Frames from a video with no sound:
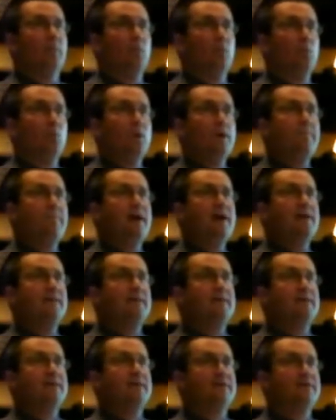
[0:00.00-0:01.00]
We
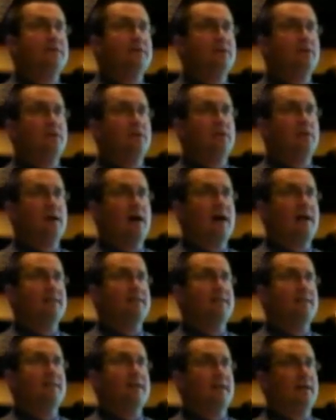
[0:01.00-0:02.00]
made the decision not
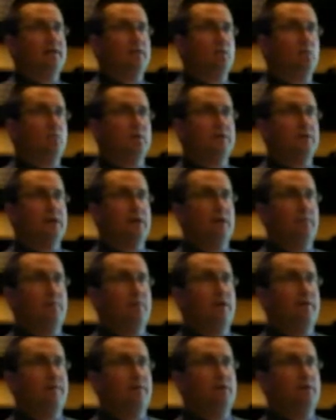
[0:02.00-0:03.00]
to take the one-time
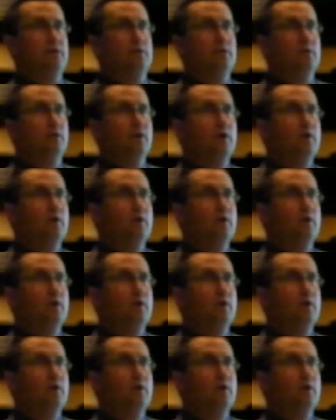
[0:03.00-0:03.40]
revenue